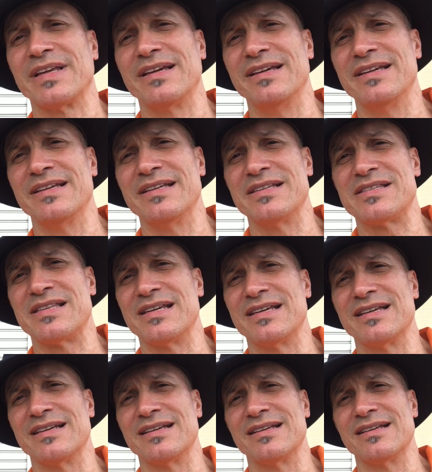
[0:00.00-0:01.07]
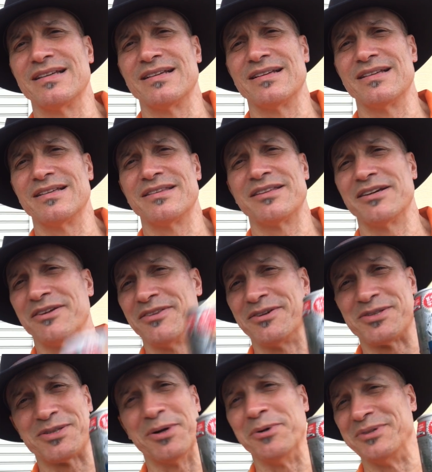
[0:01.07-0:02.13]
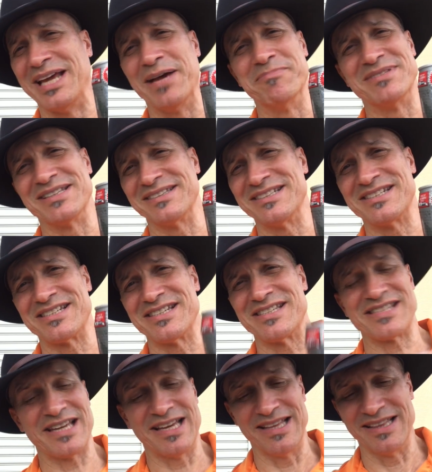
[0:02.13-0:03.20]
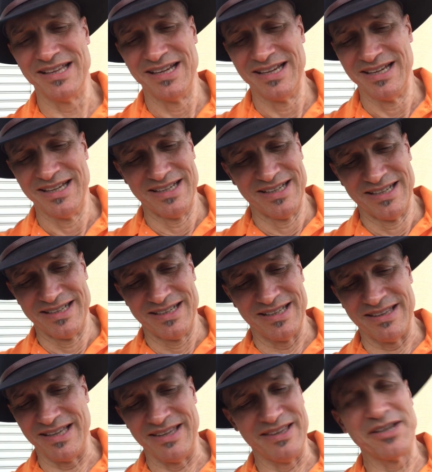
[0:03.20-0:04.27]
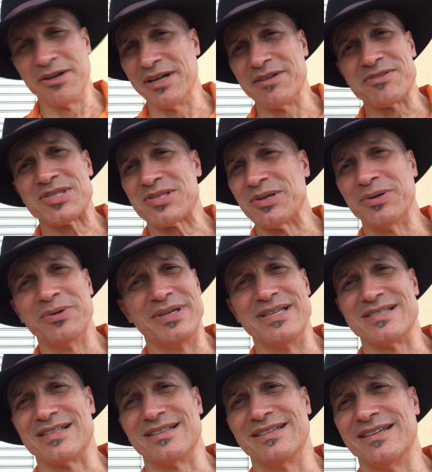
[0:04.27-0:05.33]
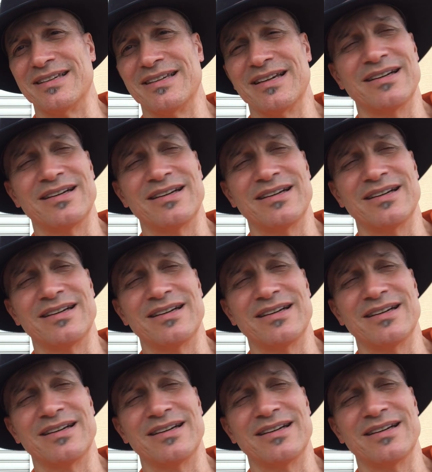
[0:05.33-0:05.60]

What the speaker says: is that they're so damn delicious, and they go down so easily.